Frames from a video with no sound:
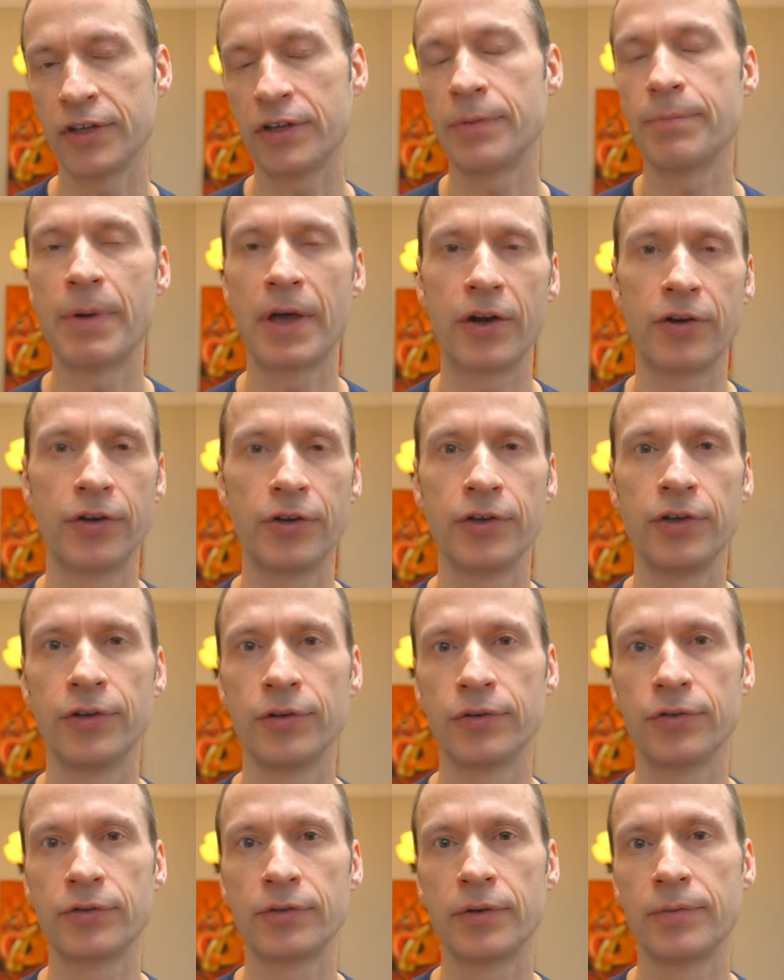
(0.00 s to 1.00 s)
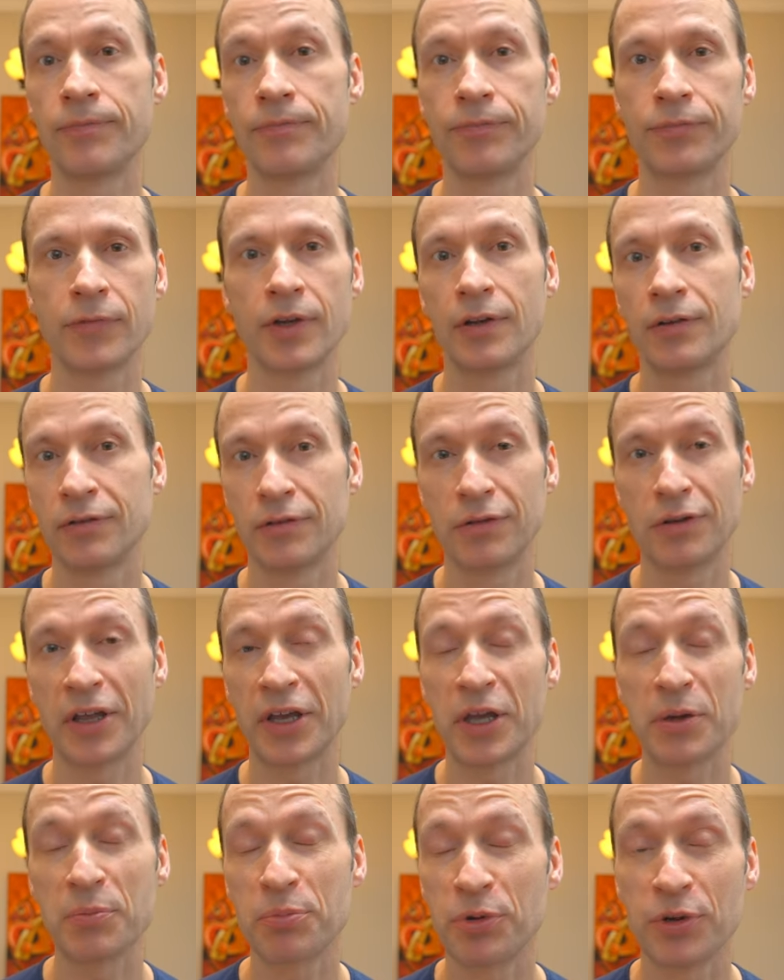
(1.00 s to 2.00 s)
to better use,
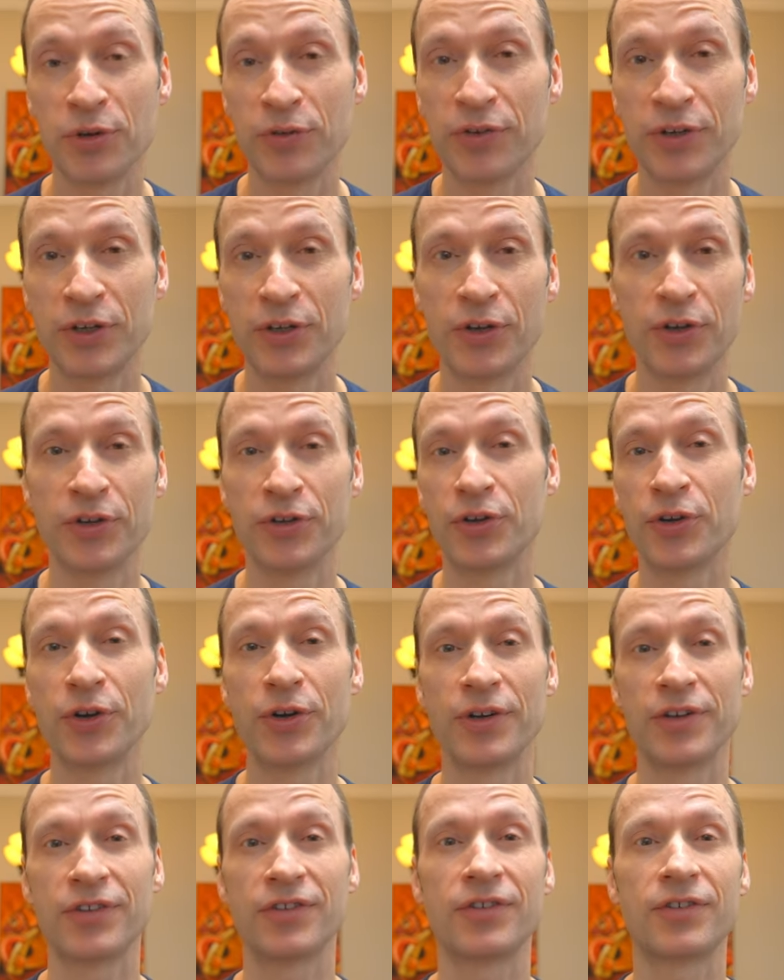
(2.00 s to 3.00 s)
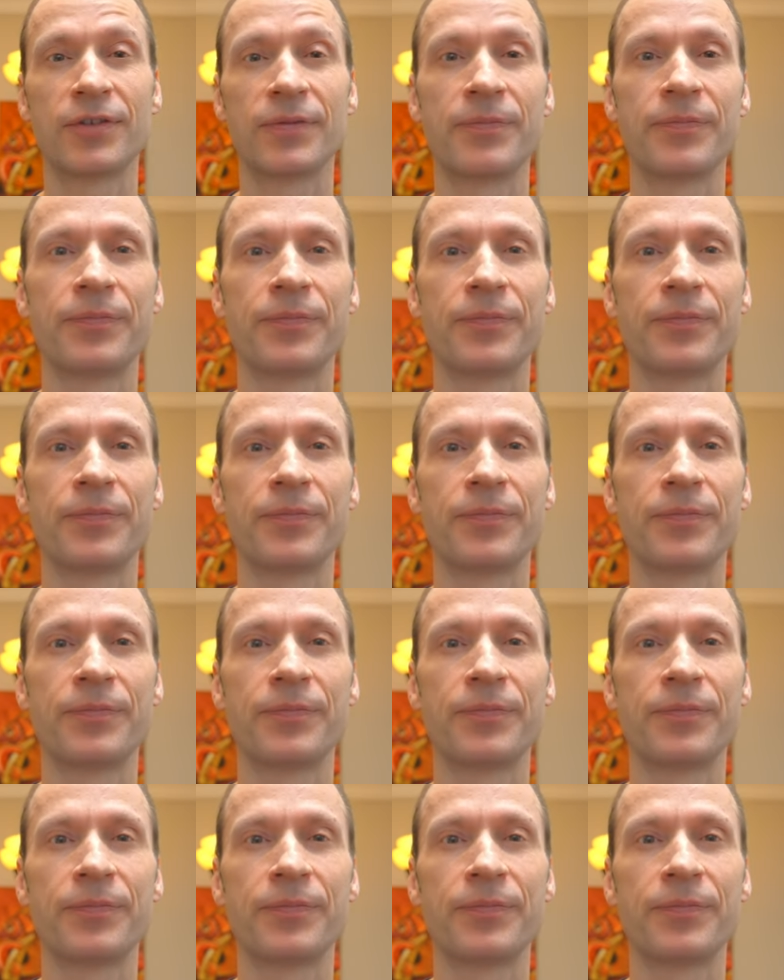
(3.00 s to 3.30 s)
like improving your endurance.